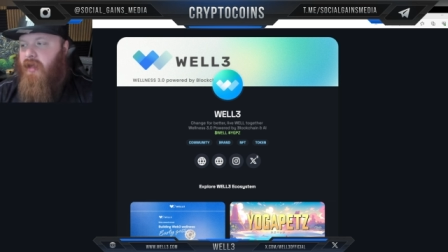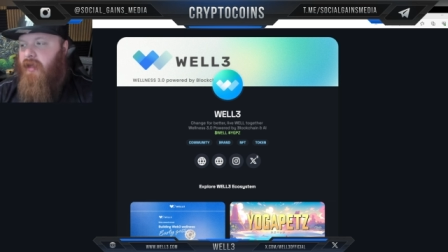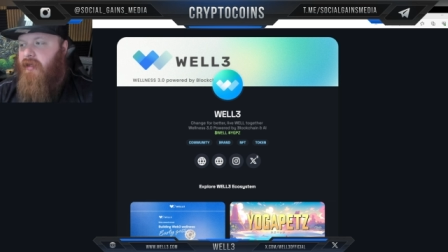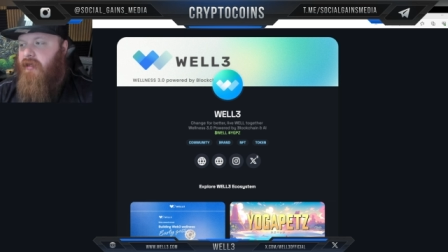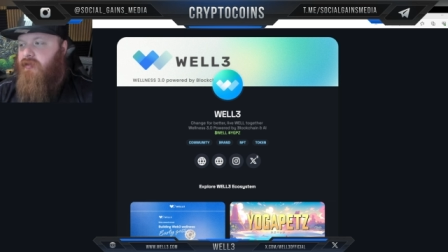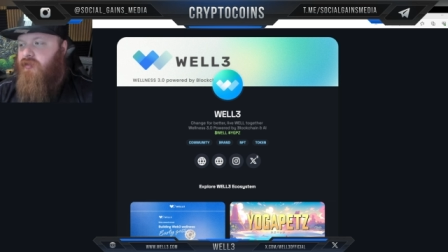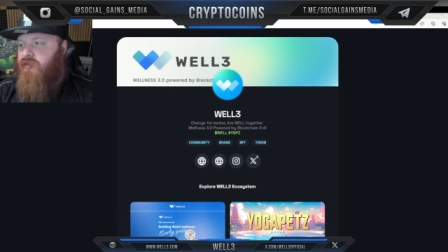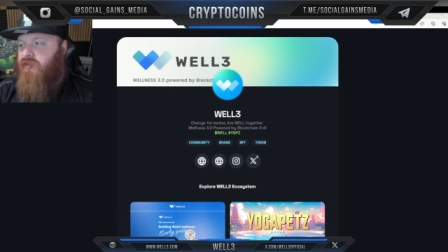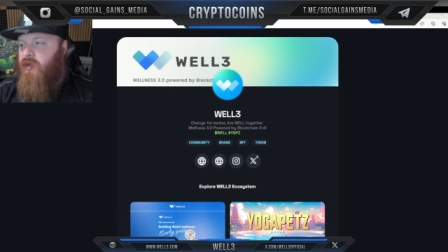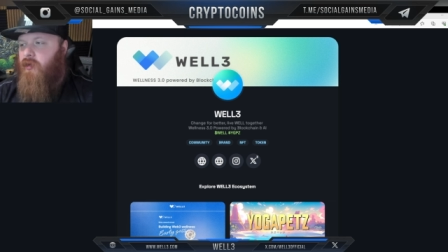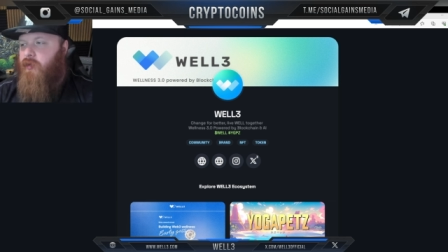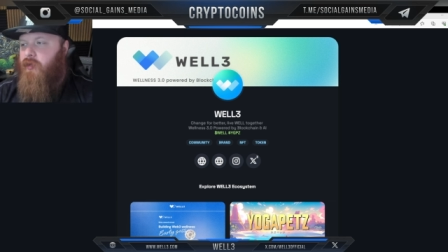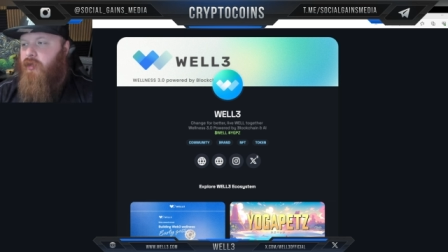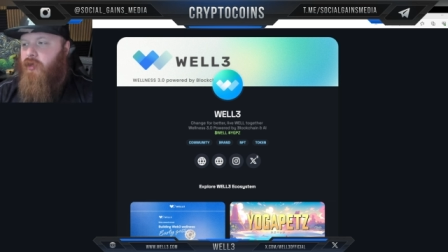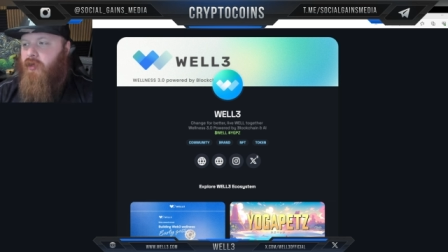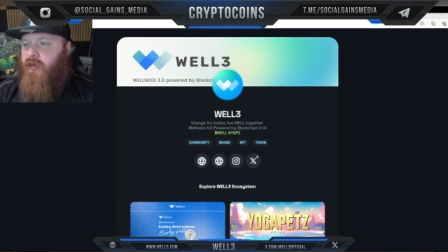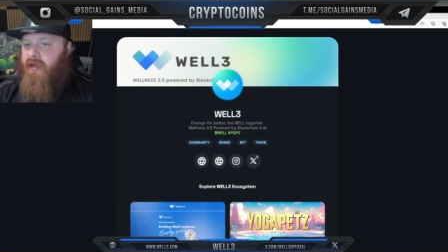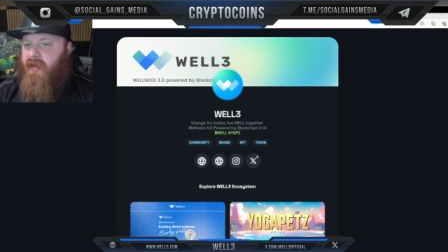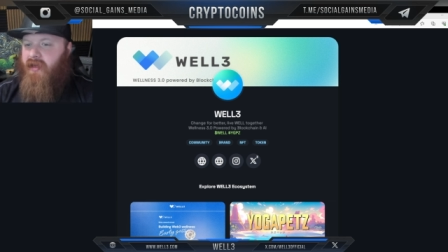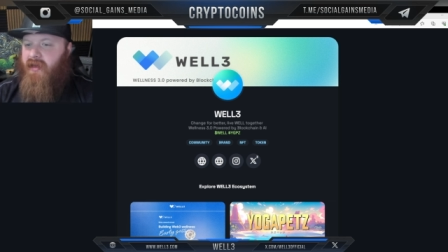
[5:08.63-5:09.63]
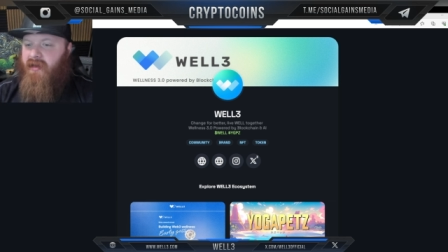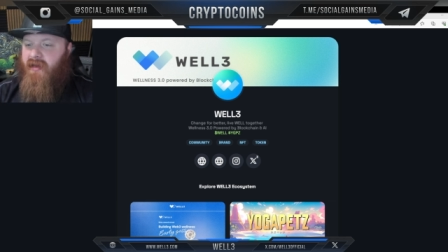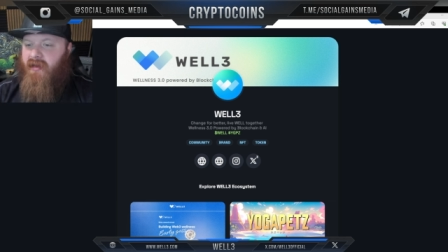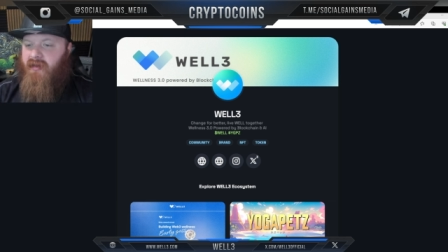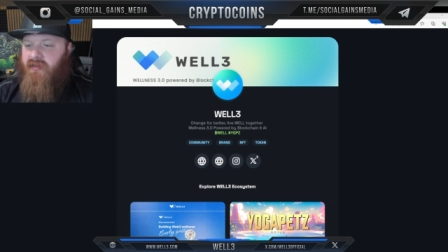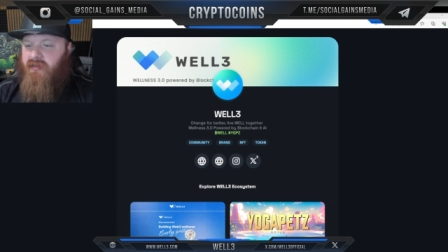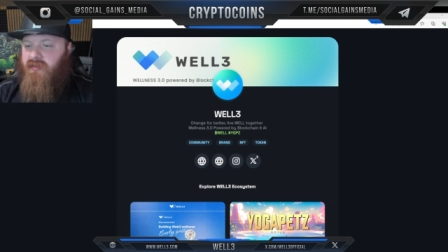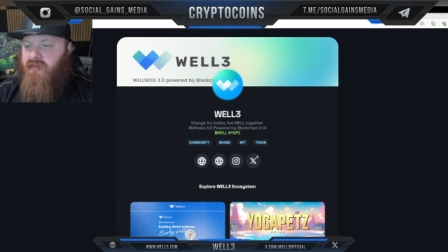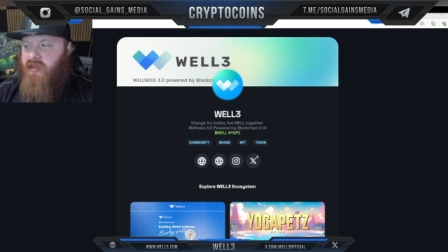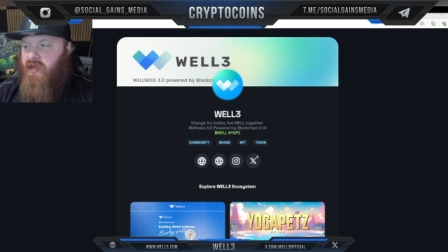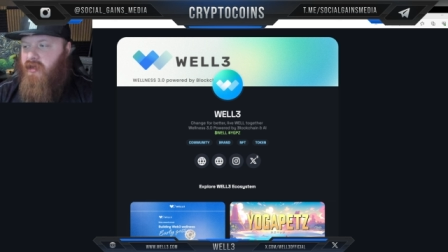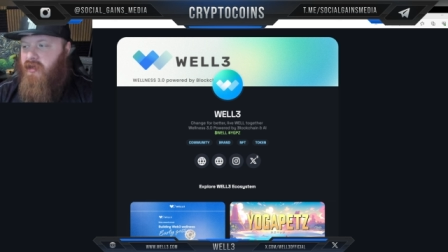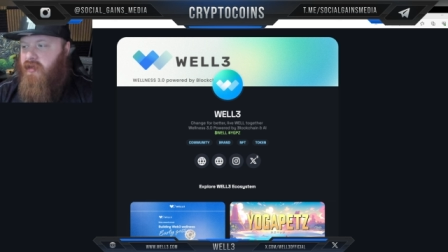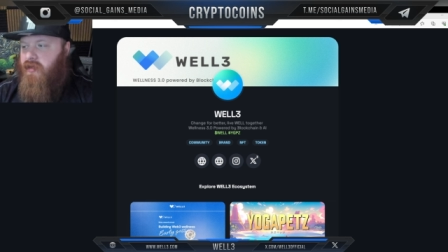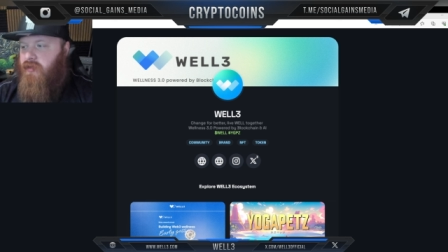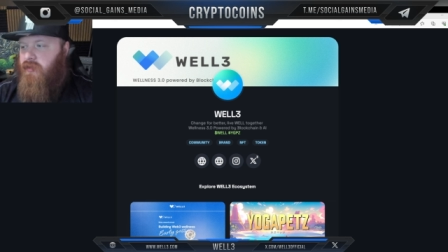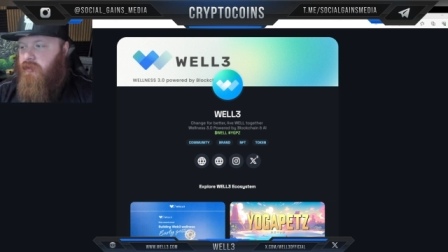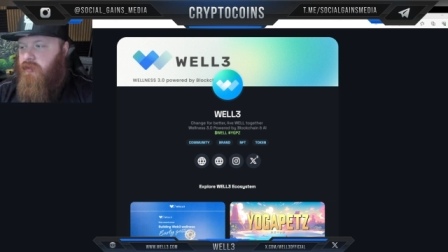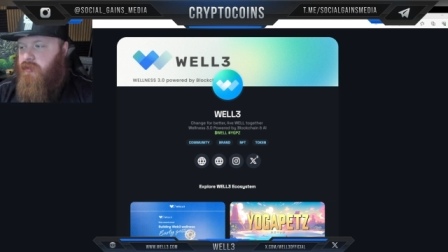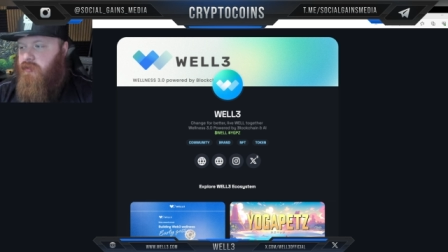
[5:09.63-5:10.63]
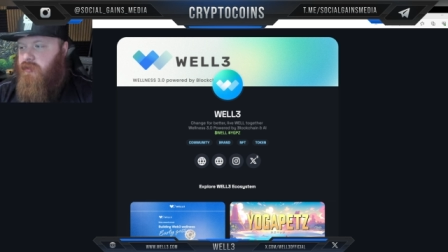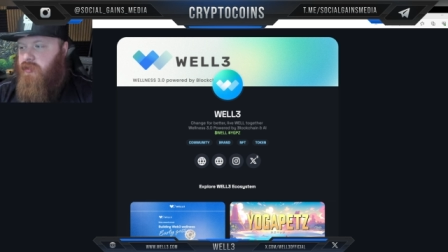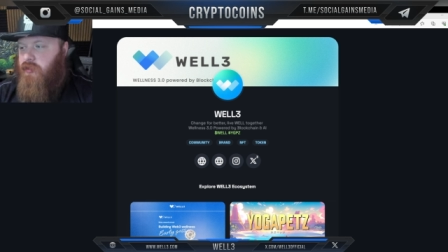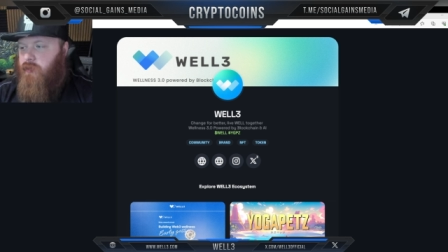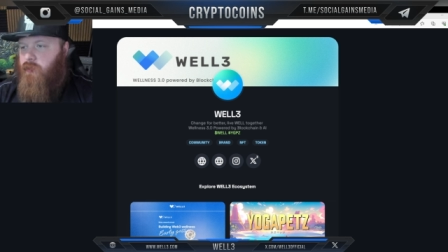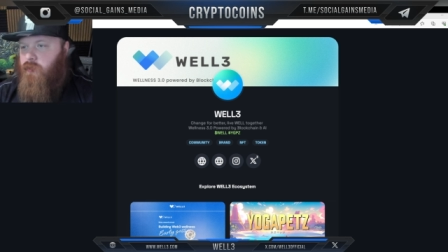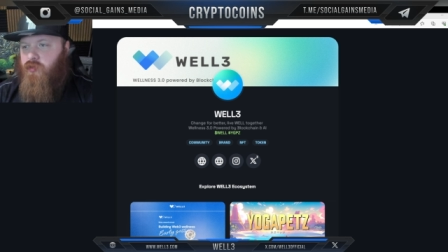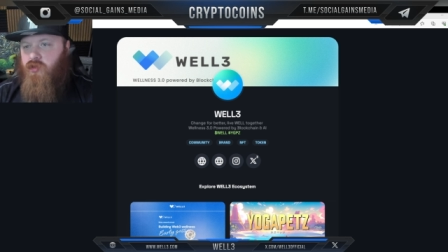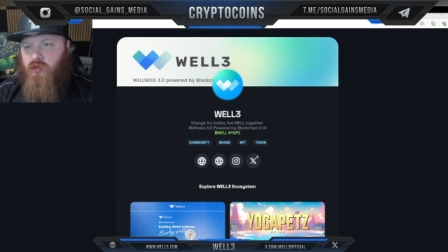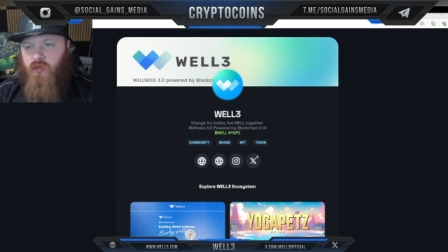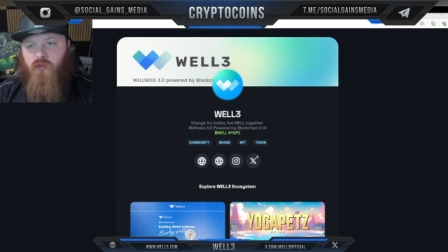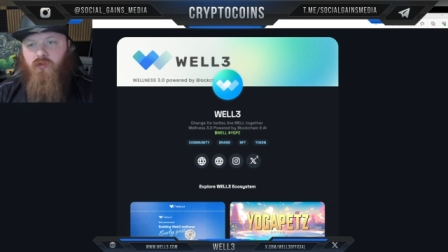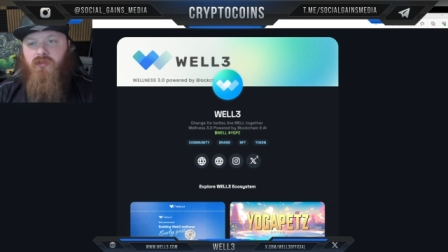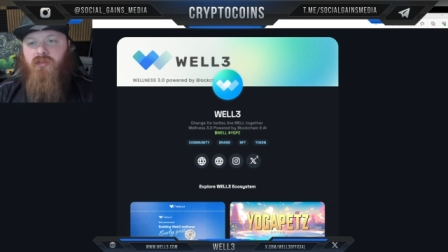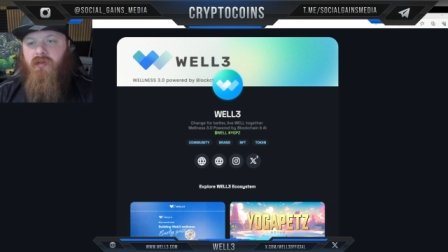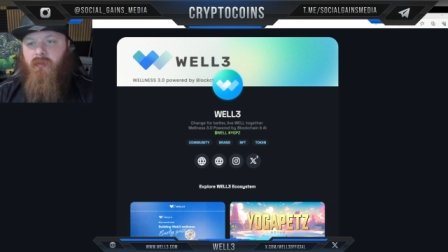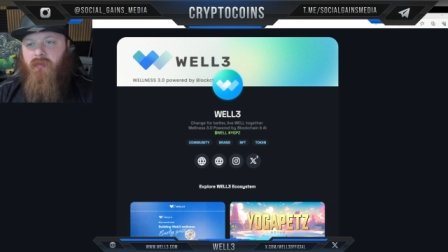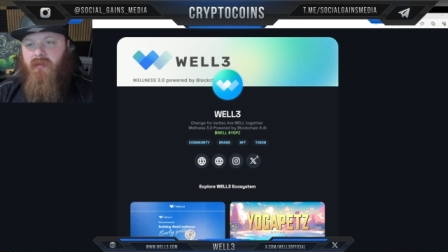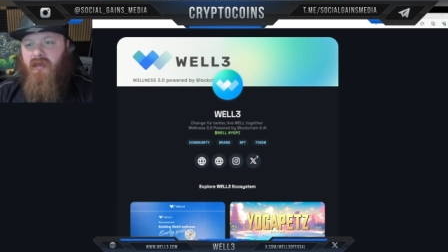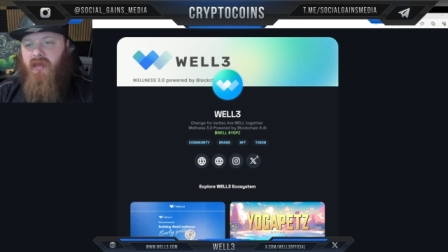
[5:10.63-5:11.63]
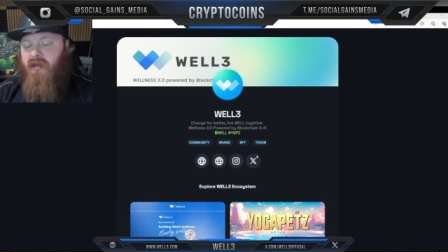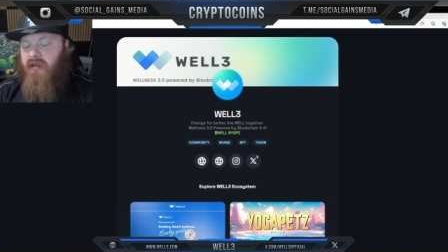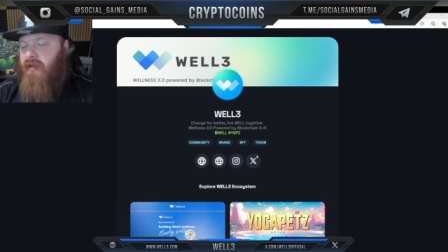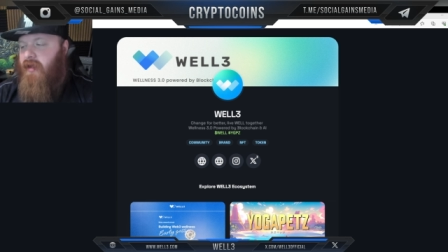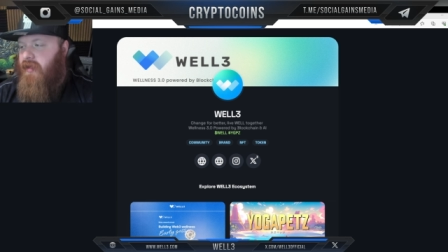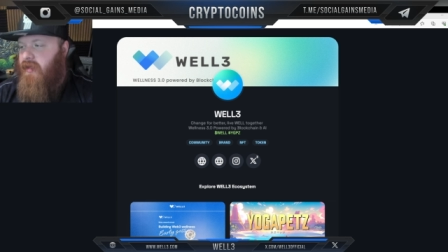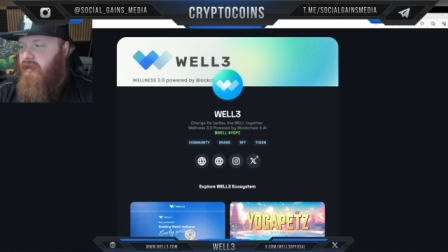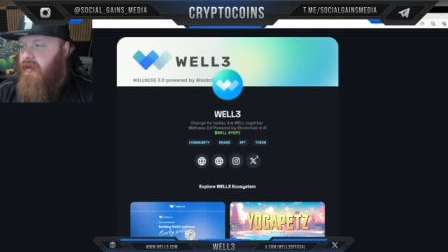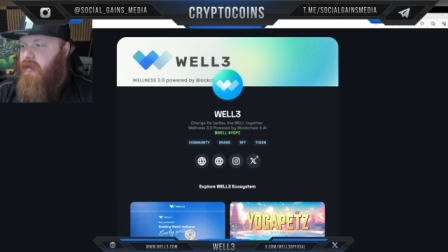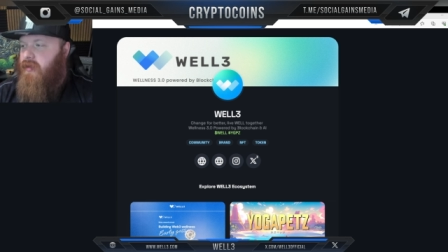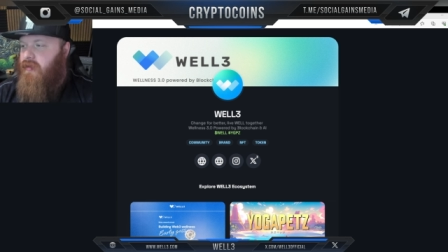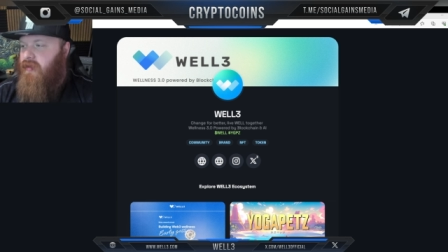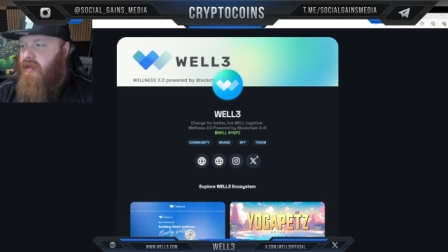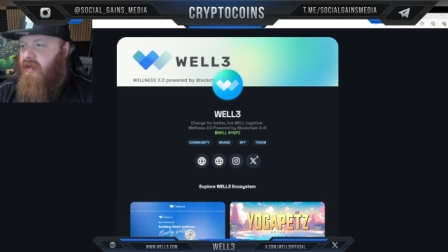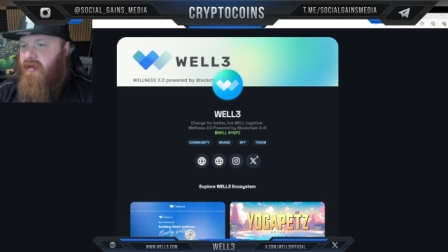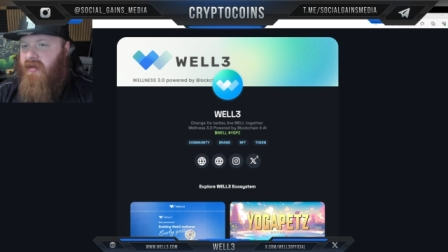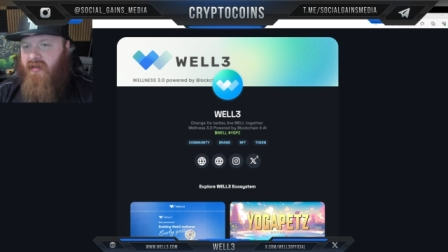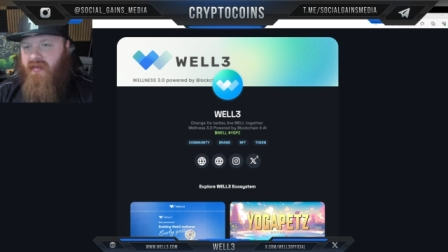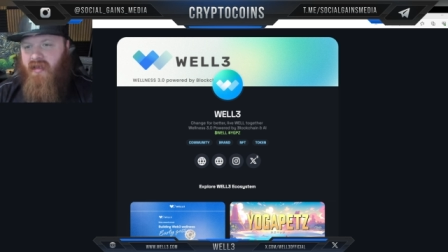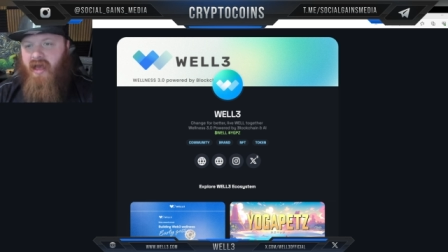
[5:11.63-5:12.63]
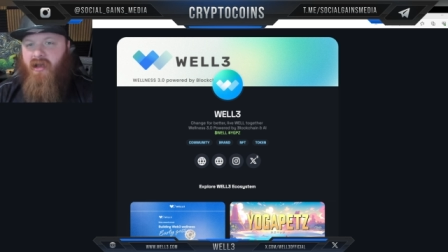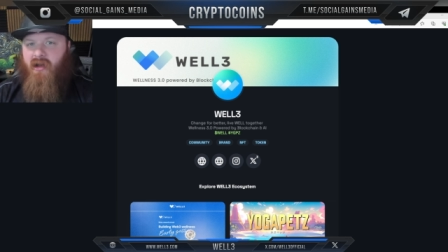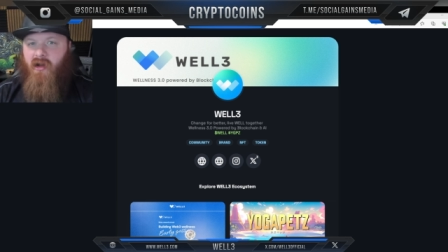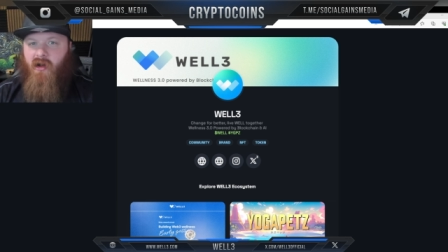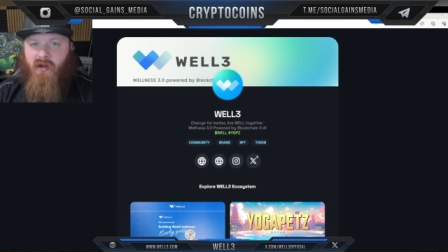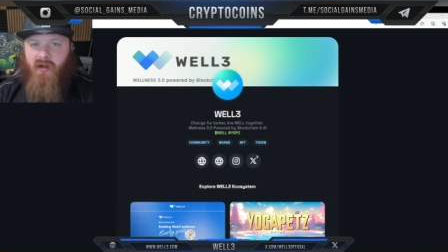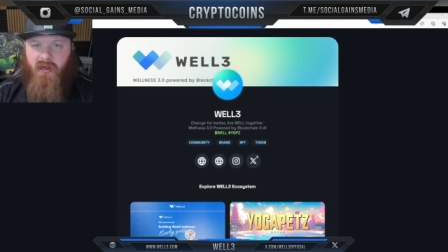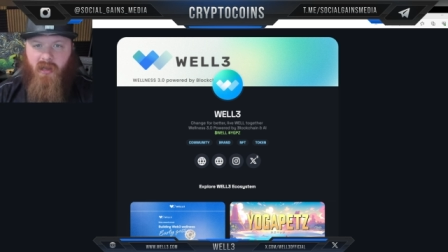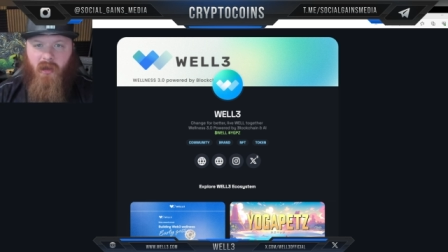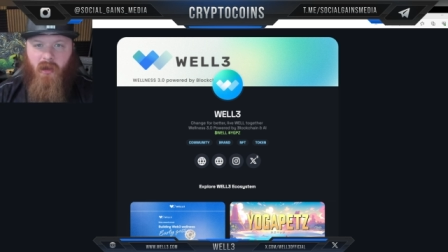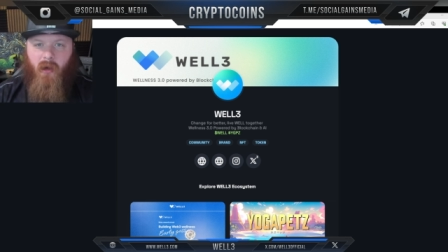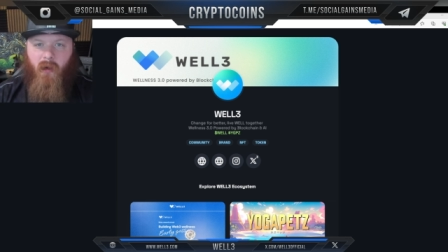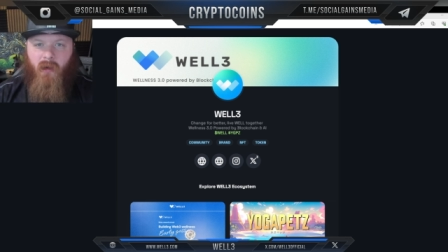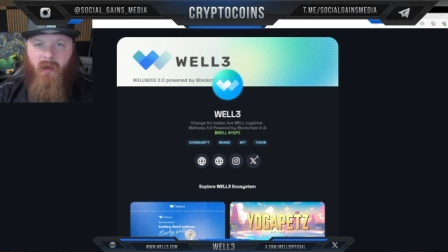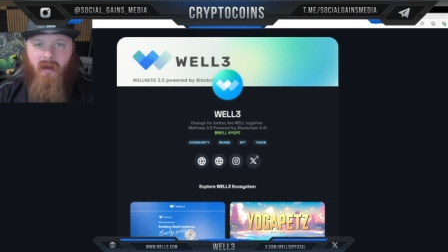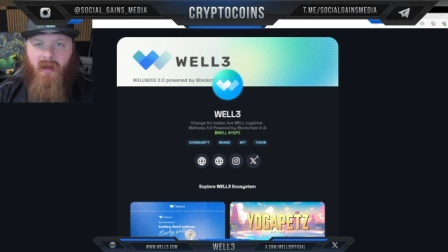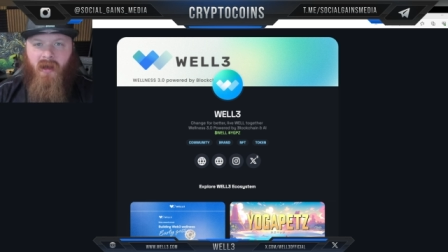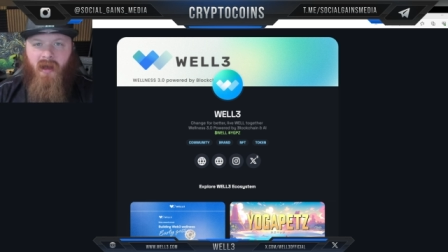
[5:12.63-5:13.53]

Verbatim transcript: and so you're getting to to do something like get, getting that cardio